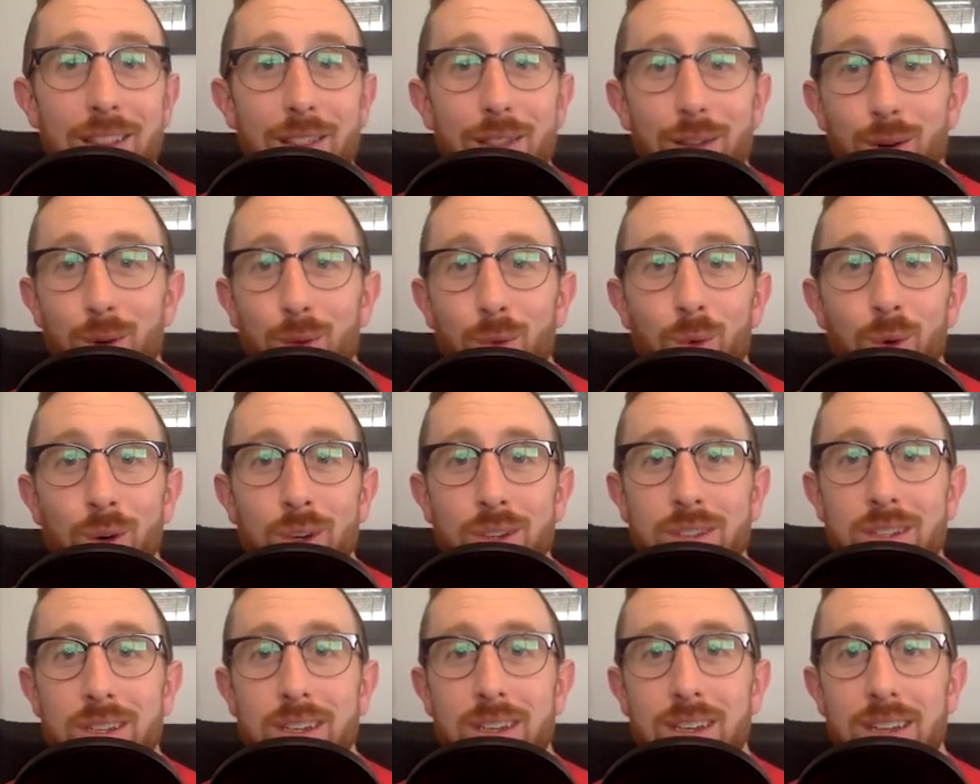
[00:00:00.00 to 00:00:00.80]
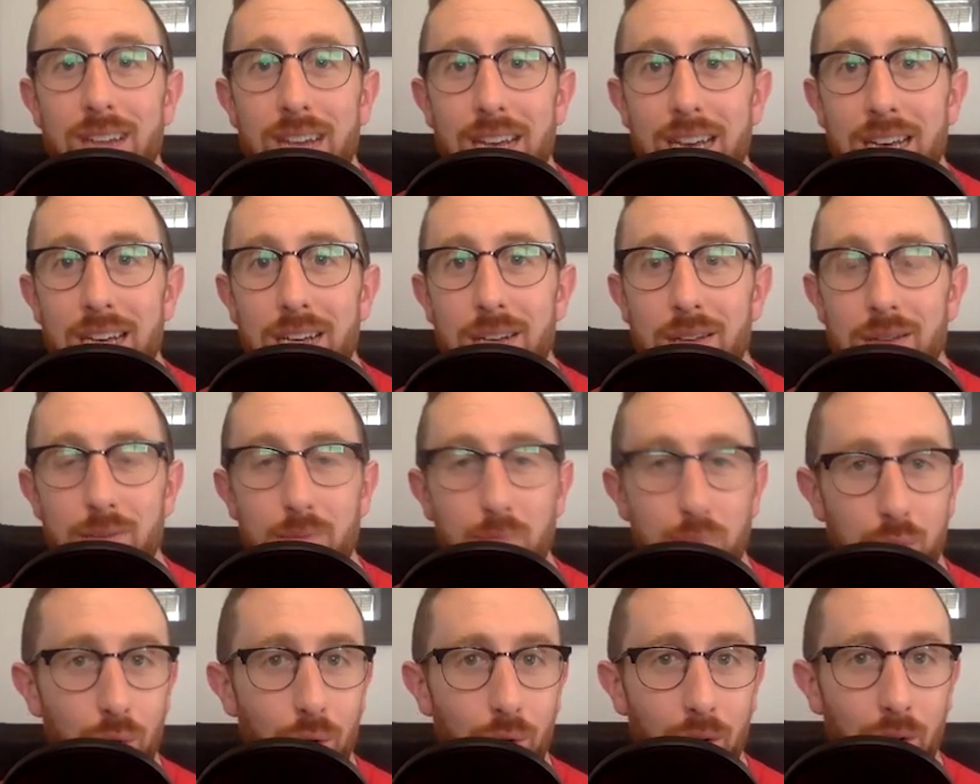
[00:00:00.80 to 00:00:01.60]
There wasn't a
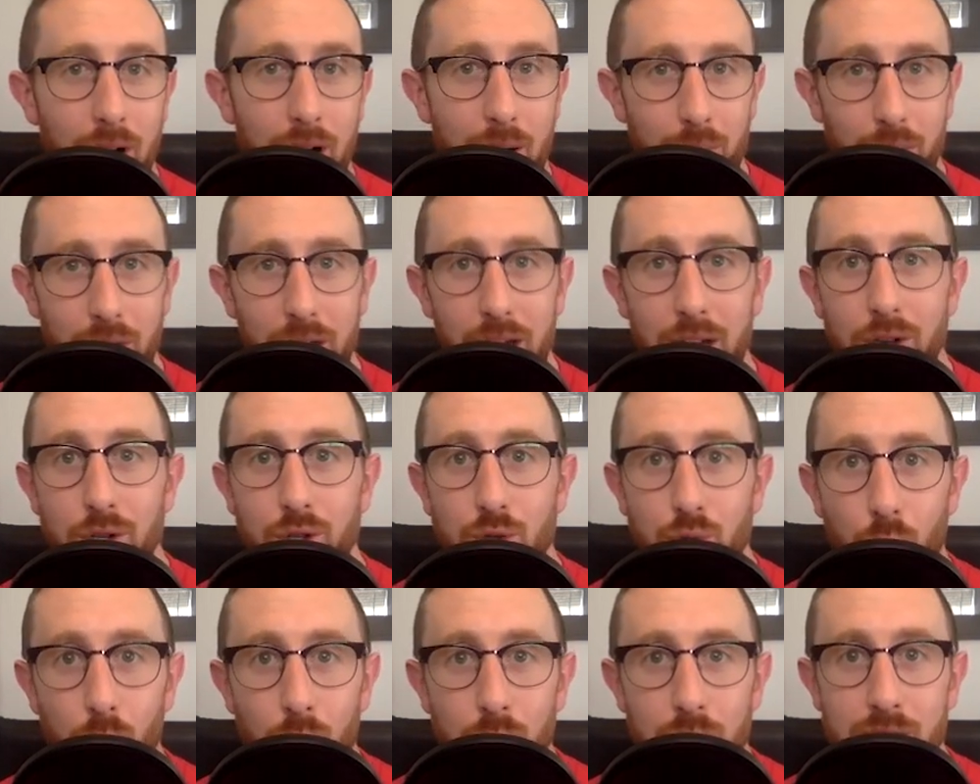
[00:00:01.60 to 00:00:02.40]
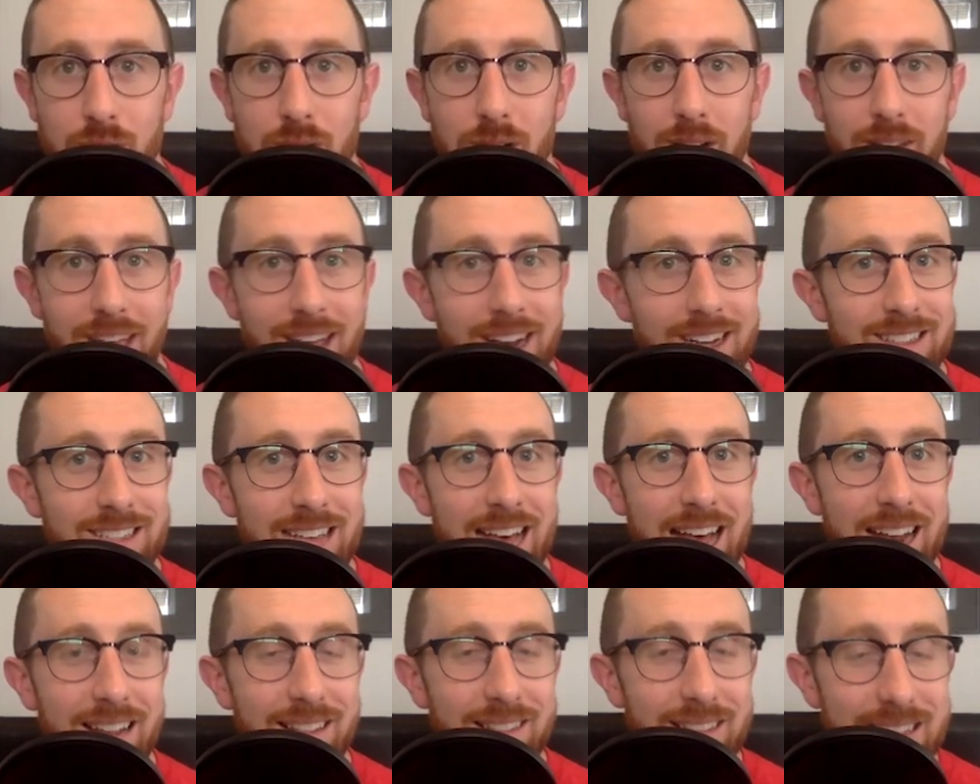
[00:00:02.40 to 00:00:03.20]
program like Georgia that is
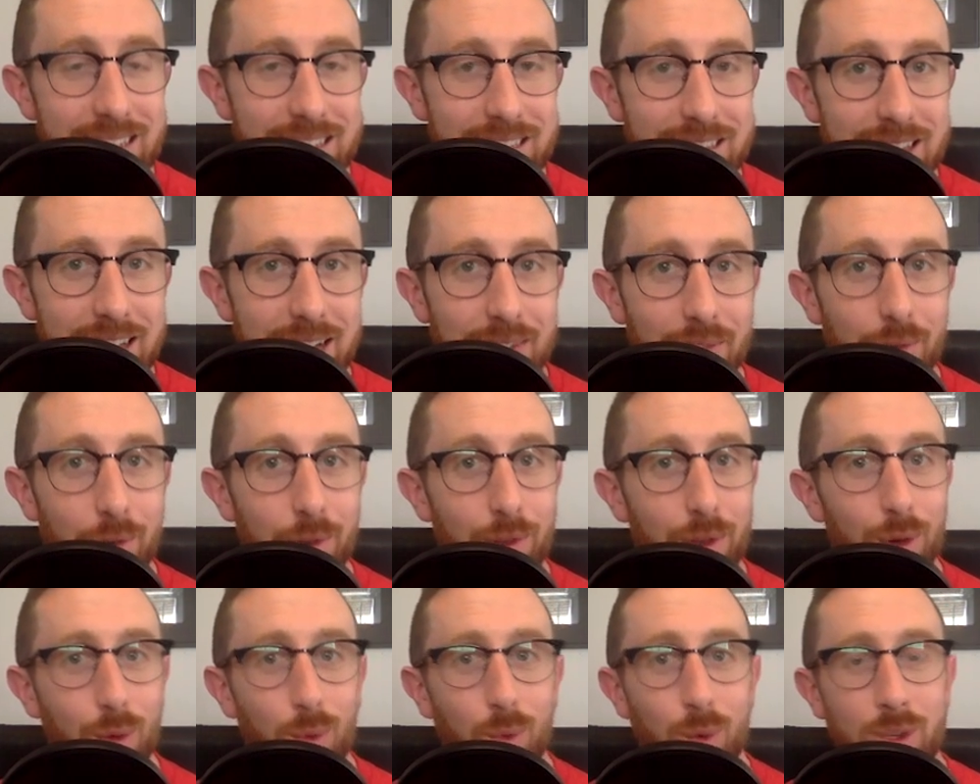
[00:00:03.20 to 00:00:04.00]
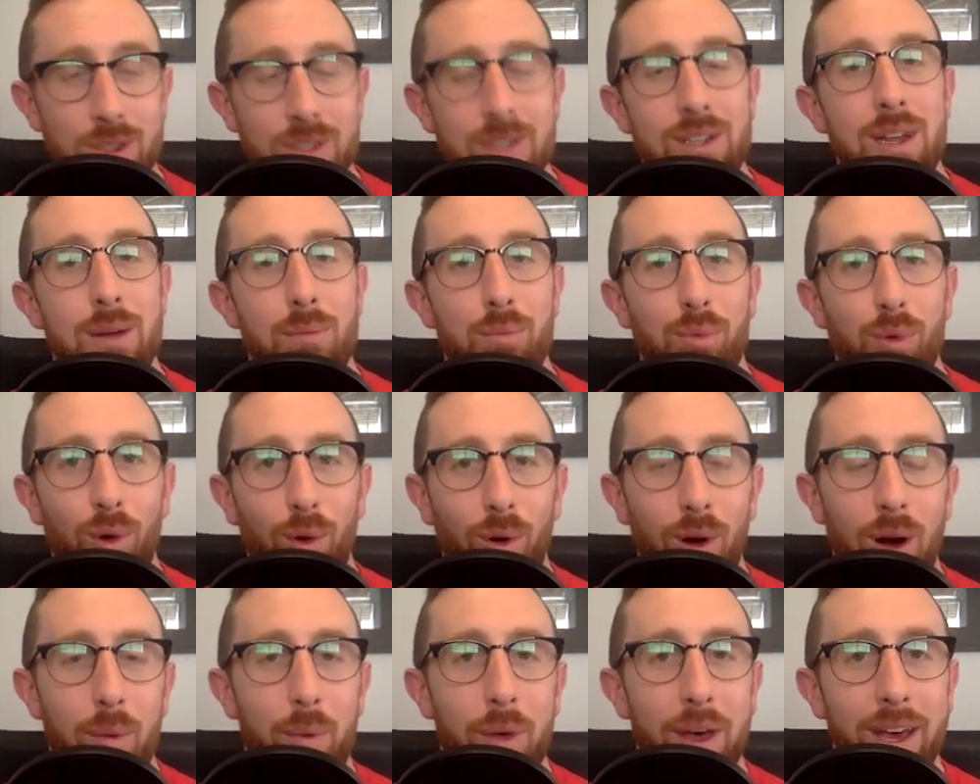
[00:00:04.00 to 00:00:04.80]
at this level. There wasn't a
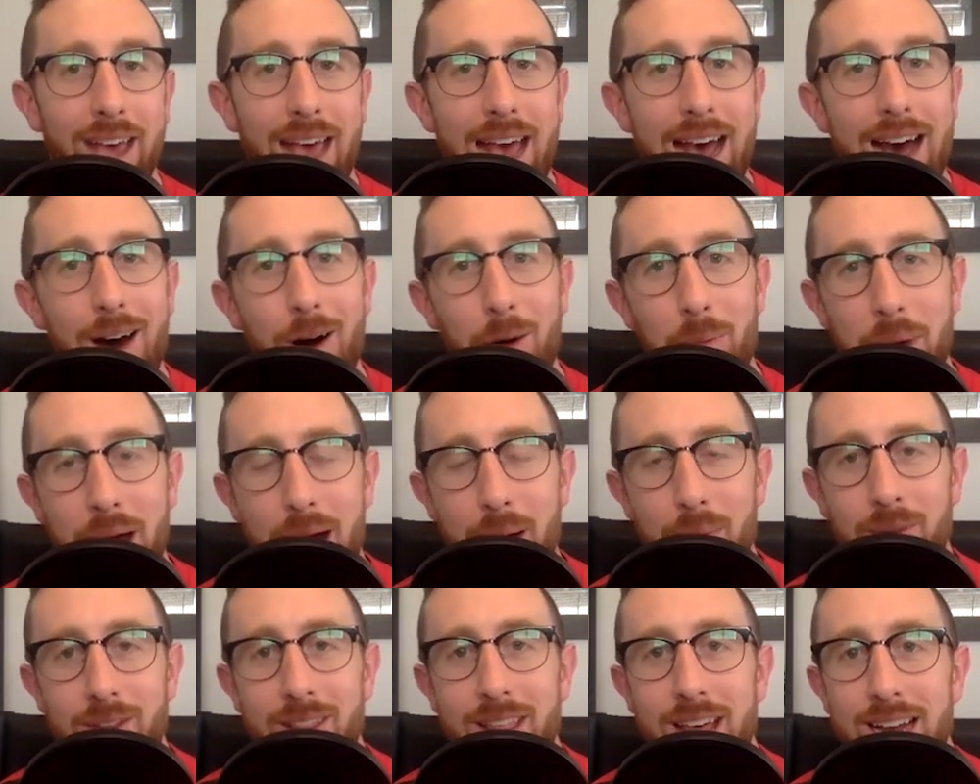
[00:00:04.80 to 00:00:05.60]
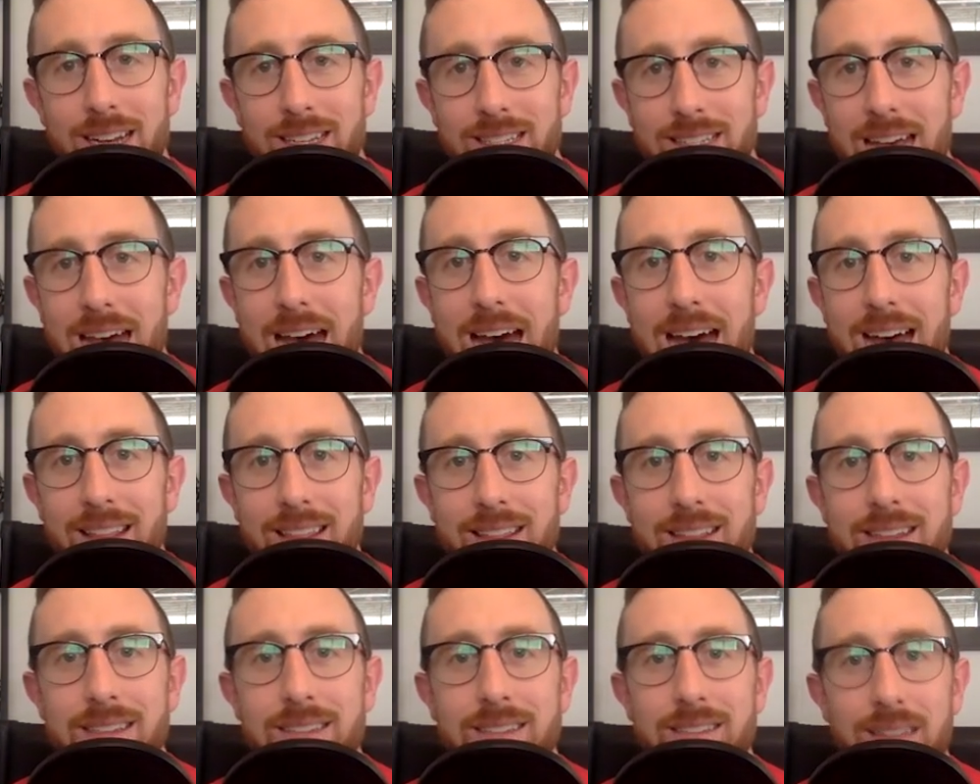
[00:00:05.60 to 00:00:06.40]
program like Alabama that is
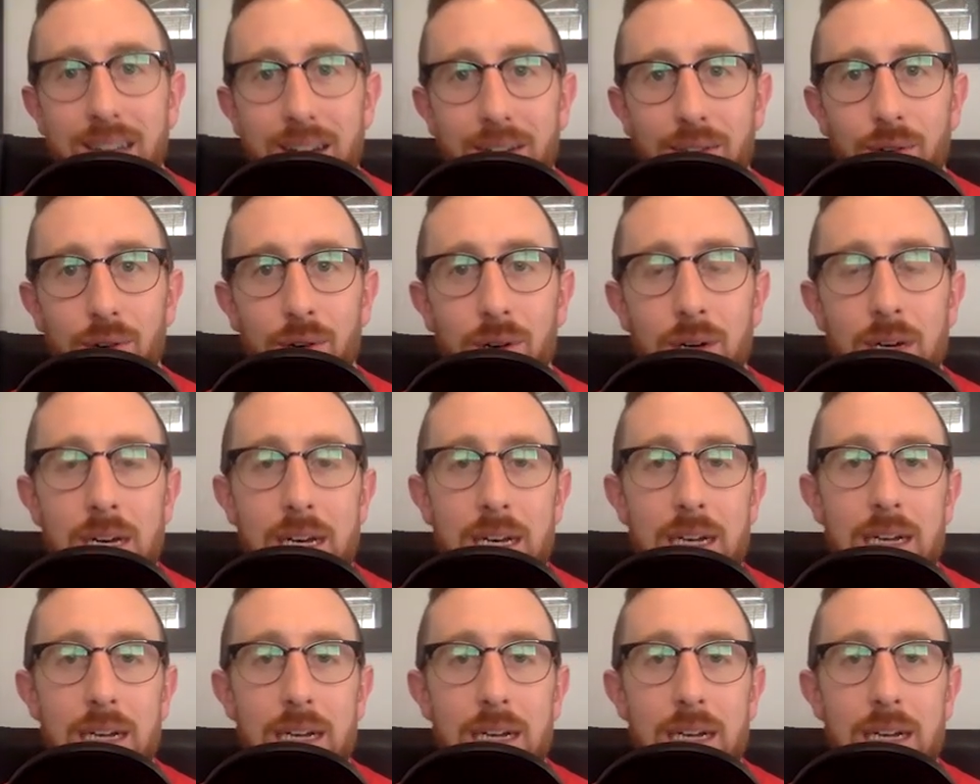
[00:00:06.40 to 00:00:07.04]
at this level.